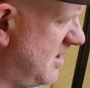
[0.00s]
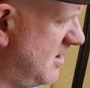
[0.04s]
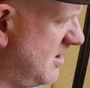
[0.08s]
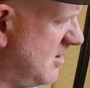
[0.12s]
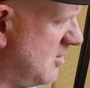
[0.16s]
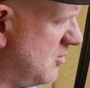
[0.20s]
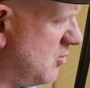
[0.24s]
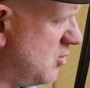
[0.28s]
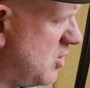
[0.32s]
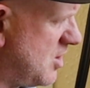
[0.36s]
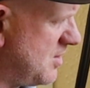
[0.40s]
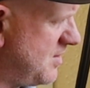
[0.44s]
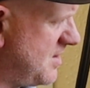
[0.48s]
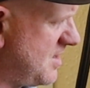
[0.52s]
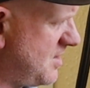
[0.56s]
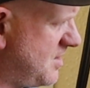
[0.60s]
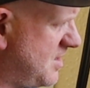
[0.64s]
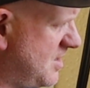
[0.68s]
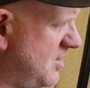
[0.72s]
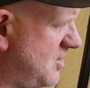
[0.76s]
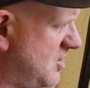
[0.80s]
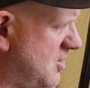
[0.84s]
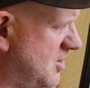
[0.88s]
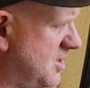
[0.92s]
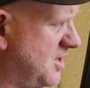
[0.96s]
And what this
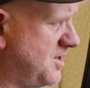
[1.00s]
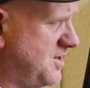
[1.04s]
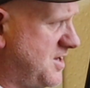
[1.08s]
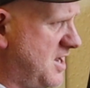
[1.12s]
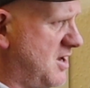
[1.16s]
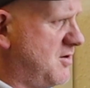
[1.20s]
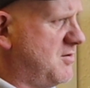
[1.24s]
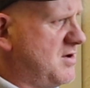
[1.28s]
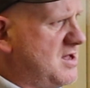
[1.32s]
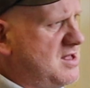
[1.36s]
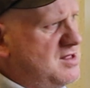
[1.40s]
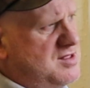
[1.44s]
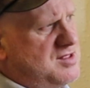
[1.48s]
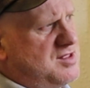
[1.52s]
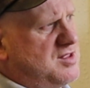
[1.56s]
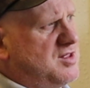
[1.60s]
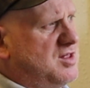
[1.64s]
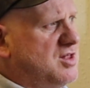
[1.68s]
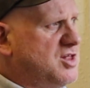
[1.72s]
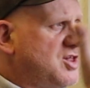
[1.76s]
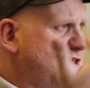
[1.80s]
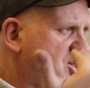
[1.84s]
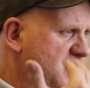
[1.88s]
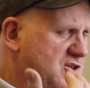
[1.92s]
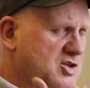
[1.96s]
is going to do is
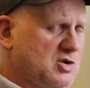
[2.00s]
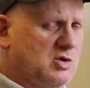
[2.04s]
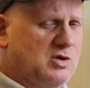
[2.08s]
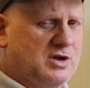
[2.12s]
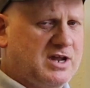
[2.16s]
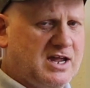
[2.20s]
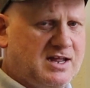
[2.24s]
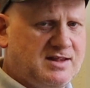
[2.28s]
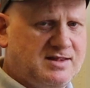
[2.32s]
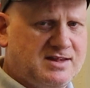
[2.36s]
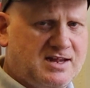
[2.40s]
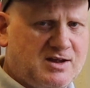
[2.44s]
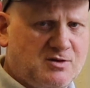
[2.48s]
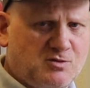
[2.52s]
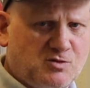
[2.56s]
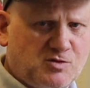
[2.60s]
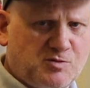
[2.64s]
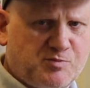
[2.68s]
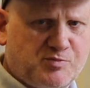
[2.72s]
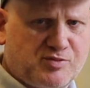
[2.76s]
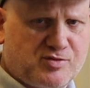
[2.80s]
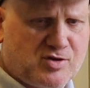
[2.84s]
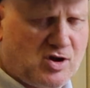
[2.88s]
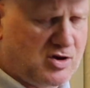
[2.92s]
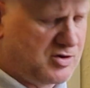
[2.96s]
suck in those
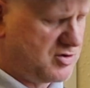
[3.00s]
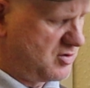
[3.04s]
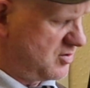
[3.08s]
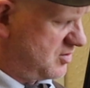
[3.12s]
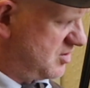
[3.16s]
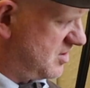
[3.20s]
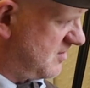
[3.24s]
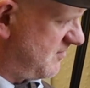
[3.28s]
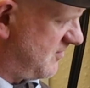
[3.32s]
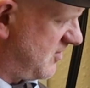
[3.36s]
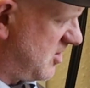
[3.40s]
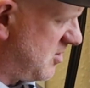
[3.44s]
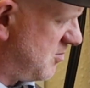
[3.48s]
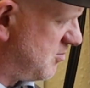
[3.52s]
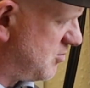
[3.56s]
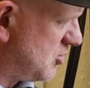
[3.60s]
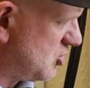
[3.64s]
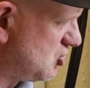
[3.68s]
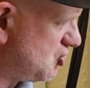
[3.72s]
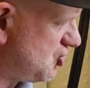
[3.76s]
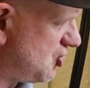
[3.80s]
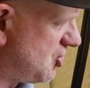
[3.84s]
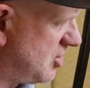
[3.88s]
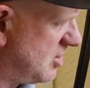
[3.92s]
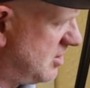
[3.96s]
products of
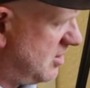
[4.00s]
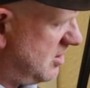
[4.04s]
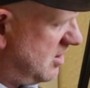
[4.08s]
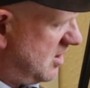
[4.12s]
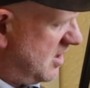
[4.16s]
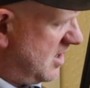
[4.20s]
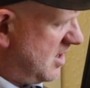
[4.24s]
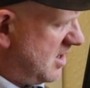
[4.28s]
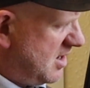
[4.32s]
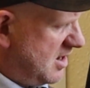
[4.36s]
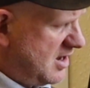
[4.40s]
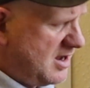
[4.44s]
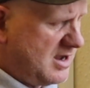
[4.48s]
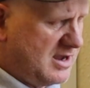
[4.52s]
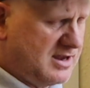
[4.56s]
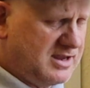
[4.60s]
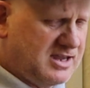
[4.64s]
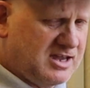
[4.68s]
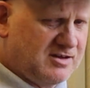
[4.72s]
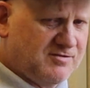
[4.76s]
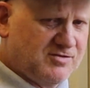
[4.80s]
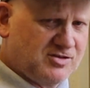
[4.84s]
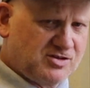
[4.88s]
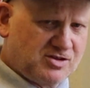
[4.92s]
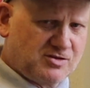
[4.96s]
combustion and
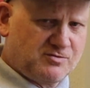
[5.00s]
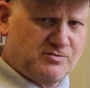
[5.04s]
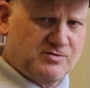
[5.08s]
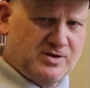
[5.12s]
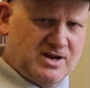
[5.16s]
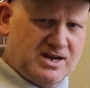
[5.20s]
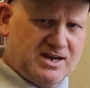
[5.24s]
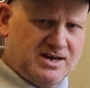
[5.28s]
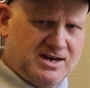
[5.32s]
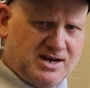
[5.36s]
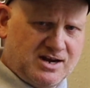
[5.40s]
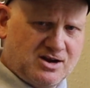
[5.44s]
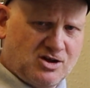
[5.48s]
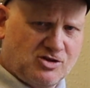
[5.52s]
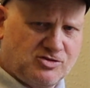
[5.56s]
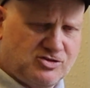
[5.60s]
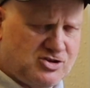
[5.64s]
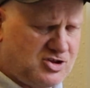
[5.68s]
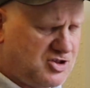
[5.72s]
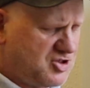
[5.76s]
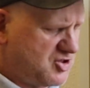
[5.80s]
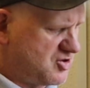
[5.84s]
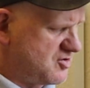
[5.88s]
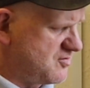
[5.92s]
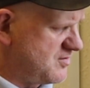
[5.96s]
give us a reading on
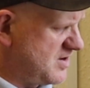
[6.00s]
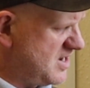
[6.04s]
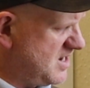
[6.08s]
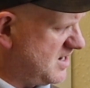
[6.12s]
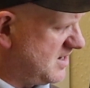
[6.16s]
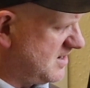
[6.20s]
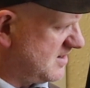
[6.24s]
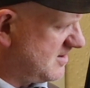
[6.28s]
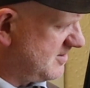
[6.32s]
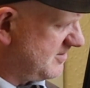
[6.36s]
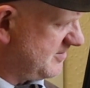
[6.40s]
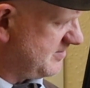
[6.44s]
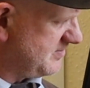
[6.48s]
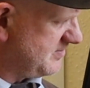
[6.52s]
the screen.